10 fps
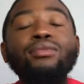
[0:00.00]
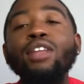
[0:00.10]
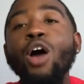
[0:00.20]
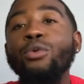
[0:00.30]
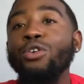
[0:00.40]

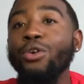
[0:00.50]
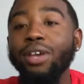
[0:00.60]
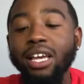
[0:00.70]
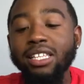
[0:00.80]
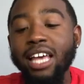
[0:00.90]
I don't know
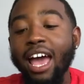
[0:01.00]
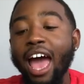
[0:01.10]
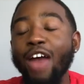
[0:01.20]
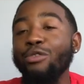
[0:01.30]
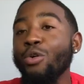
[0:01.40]
Keys at.
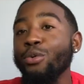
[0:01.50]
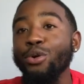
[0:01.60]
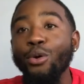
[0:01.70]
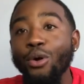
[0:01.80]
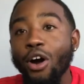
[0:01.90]
I don't know
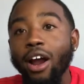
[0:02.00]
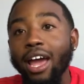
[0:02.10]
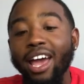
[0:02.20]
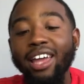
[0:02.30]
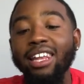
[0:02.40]
no car
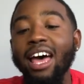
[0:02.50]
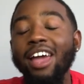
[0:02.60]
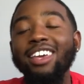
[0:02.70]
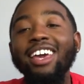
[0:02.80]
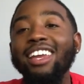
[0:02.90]
at.
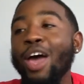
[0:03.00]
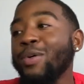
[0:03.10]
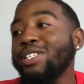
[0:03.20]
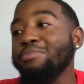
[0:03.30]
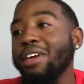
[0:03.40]
Like, yeah, that
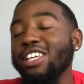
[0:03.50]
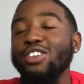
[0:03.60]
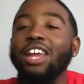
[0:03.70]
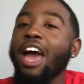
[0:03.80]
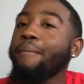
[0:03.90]
was me. So
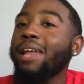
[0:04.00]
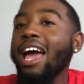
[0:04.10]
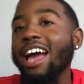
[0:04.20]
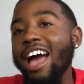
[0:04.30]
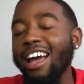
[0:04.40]
now I'm like,
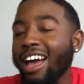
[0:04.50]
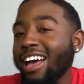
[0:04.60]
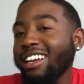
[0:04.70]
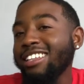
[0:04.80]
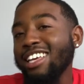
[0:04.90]
I gotta
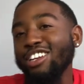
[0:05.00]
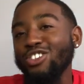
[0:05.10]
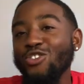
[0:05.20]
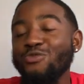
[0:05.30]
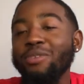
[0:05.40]
kind of tell the
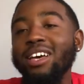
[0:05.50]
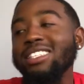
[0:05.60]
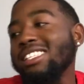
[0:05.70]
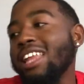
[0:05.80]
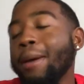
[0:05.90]
truth because
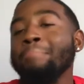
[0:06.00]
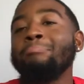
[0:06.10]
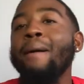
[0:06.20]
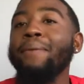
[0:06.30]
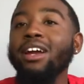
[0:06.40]
it's like
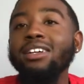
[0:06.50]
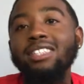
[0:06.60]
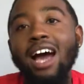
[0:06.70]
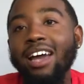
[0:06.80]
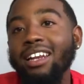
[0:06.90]
my parents
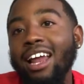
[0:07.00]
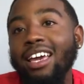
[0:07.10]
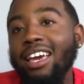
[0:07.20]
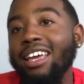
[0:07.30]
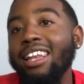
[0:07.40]
got it. I
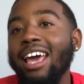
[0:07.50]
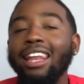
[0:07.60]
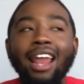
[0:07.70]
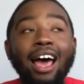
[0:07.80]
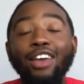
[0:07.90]
can't like
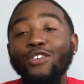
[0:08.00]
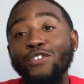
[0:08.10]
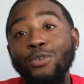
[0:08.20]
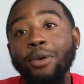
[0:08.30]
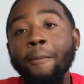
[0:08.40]
lie. You
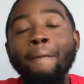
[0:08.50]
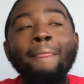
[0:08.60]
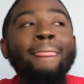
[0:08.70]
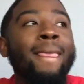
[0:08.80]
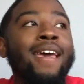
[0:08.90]
feel me?
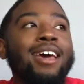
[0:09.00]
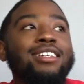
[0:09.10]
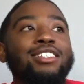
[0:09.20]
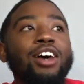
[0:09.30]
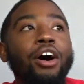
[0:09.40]

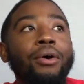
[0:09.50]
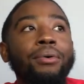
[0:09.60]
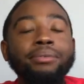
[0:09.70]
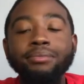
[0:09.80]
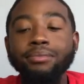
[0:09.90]
So